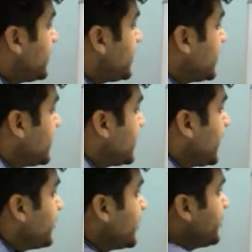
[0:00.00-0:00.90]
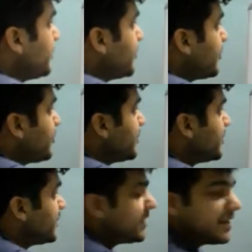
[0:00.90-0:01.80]
10 mm or
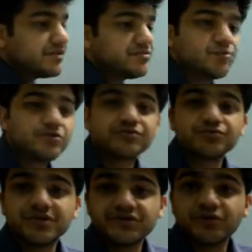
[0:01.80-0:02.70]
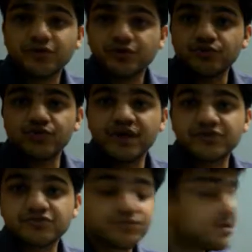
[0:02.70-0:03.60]
10 small squares or 2 large
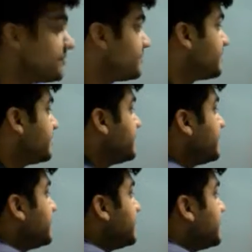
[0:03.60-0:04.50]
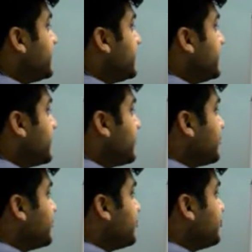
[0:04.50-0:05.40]
squares, they
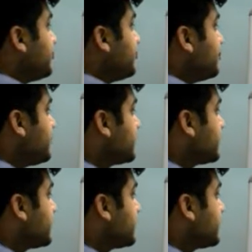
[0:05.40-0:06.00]
constitute